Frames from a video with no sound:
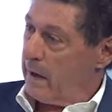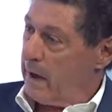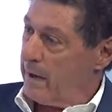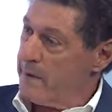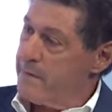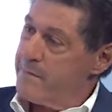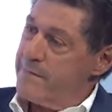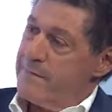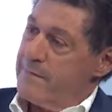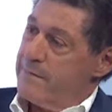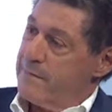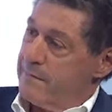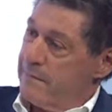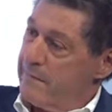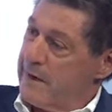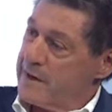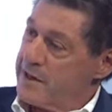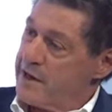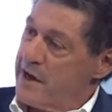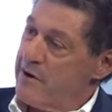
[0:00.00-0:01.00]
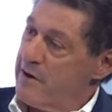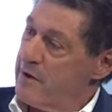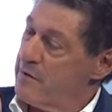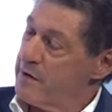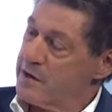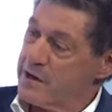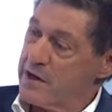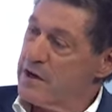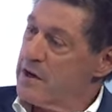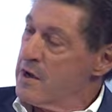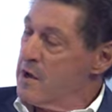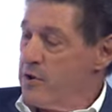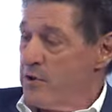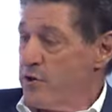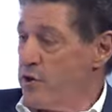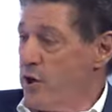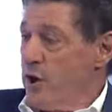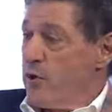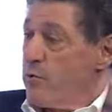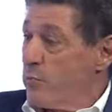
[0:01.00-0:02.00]
I mean, Matteo, I wonder,
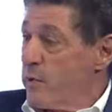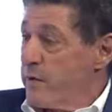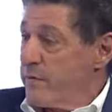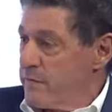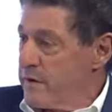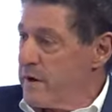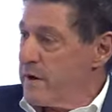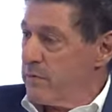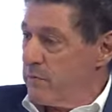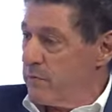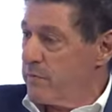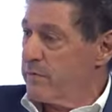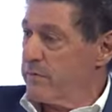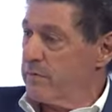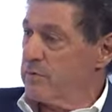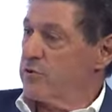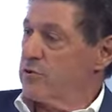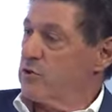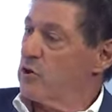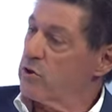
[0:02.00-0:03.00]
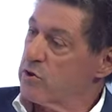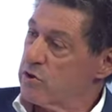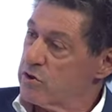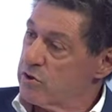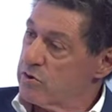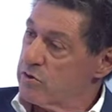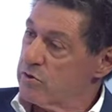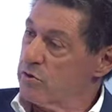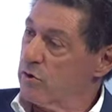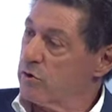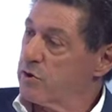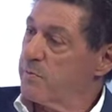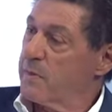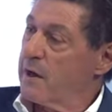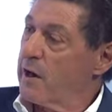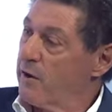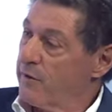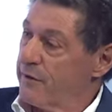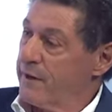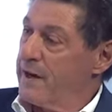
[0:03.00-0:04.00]
you know, we've got Giorgia
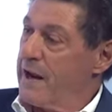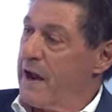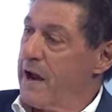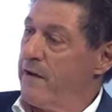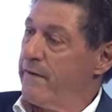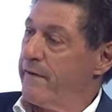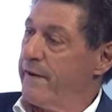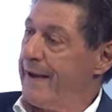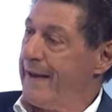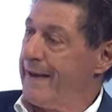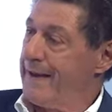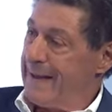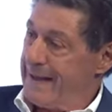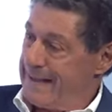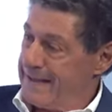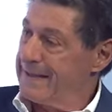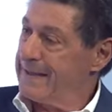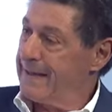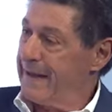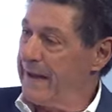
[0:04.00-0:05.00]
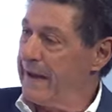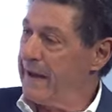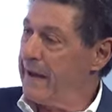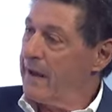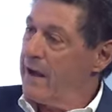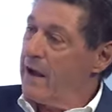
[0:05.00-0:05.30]
Meloni now in Italy.